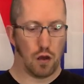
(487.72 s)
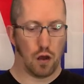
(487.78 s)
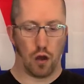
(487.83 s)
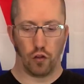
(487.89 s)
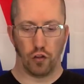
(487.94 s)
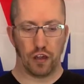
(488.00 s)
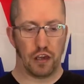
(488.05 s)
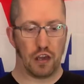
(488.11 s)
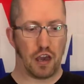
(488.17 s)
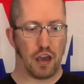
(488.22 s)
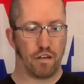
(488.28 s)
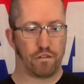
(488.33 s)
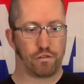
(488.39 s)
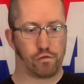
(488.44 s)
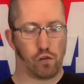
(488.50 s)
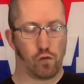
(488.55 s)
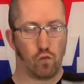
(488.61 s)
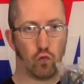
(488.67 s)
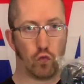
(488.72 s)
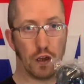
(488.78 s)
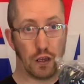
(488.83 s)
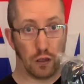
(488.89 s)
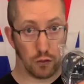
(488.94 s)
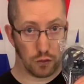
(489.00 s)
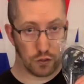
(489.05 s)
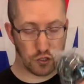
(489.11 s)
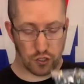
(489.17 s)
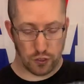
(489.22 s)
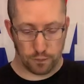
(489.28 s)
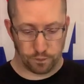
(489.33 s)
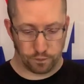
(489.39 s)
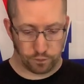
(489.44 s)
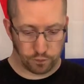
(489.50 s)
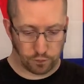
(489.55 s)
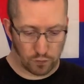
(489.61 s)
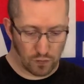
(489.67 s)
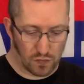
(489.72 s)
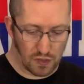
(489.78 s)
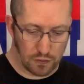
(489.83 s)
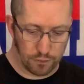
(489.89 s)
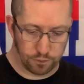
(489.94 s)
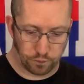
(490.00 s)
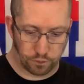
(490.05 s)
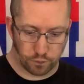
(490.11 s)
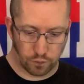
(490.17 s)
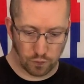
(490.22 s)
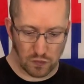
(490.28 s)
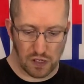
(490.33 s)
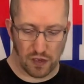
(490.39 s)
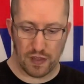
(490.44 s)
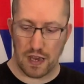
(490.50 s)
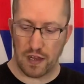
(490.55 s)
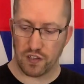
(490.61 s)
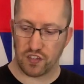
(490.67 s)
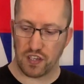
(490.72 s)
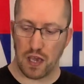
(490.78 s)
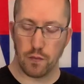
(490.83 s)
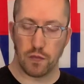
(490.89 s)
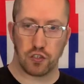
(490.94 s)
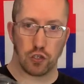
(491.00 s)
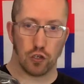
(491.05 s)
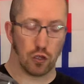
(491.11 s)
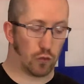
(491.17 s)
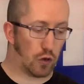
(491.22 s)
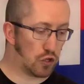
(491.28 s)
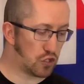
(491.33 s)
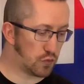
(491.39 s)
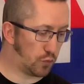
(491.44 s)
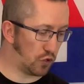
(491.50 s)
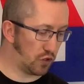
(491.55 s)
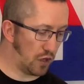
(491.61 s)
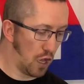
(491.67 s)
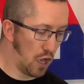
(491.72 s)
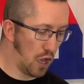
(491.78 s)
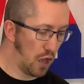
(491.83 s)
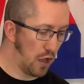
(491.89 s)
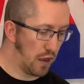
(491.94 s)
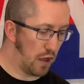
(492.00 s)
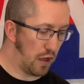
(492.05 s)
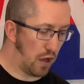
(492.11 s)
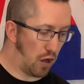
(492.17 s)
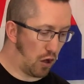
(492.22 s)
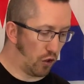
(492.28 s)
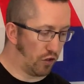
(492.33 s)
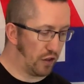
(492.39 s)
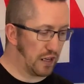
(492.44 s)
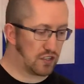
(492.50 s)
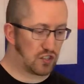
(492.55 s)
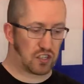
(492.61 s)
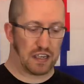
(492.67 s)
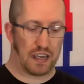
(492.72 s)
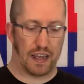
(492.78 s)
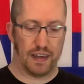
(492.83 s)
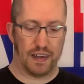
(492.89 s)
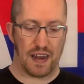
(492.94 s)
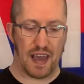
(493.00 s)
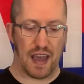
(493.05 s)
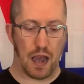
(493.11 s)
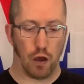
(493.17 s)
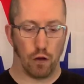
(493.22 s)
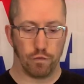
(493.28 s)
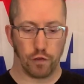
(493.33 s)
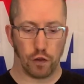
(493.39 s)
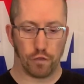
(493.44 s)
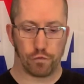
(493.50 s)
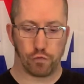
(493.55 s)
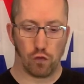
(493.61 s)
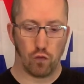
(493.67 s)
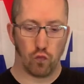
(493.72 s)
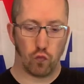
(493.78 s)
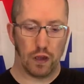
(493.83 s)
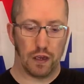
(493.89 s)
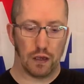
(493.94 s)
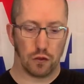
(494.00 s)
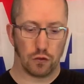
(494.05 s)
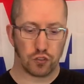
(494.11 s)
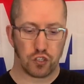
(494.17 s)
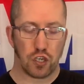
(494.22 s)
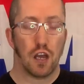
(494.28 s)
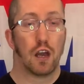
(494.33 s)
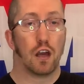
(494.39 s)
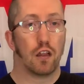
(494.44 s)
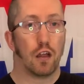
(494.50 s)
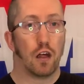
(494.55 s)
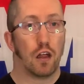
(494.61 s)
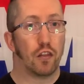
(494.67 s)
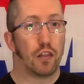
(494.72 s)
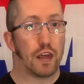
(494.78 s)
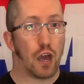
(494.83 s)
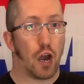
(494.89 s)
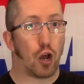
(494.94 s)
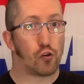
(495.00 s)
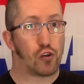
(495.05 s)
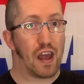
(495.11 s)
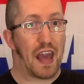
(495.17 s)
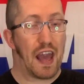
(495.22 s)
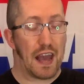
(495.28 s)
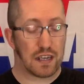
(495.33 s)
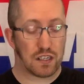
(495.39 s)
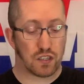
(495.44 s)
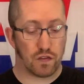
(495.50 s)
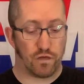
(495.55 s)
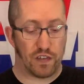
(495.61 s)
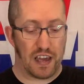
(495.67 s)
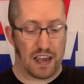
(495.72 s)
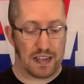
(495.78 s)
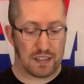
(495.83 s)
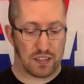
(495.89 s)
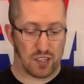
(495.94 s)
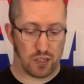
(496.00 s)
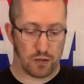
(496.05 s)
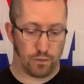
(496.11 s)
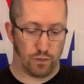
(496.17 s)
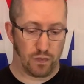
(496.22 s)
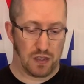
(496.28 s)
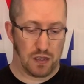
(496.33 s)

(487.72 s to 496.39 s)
on the front wheels, they're the same as the other ones, but on this kit now, for the front wheels, they are a hex fit.